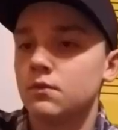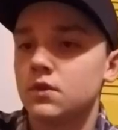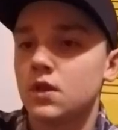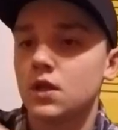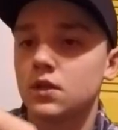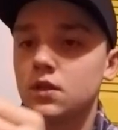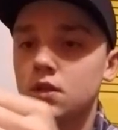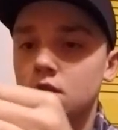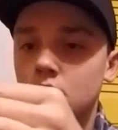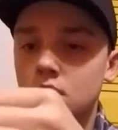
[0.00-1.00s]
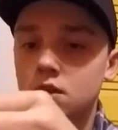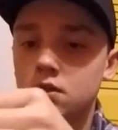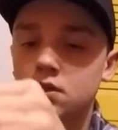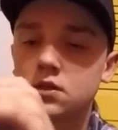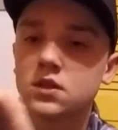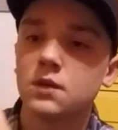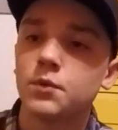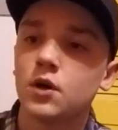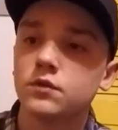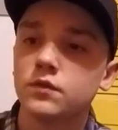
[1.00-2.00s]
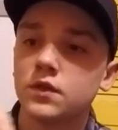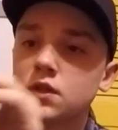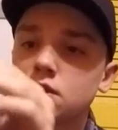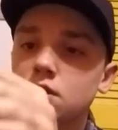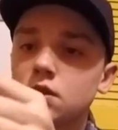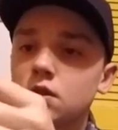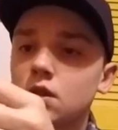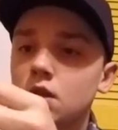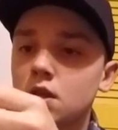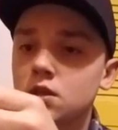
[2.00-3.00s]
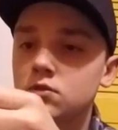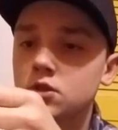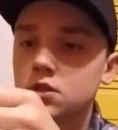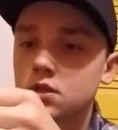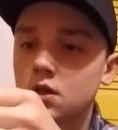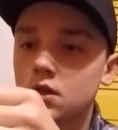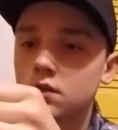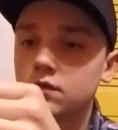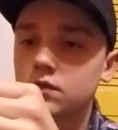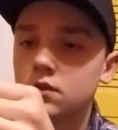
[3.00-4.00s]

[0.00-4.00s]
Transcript: take the tip off of it, and then you just kind of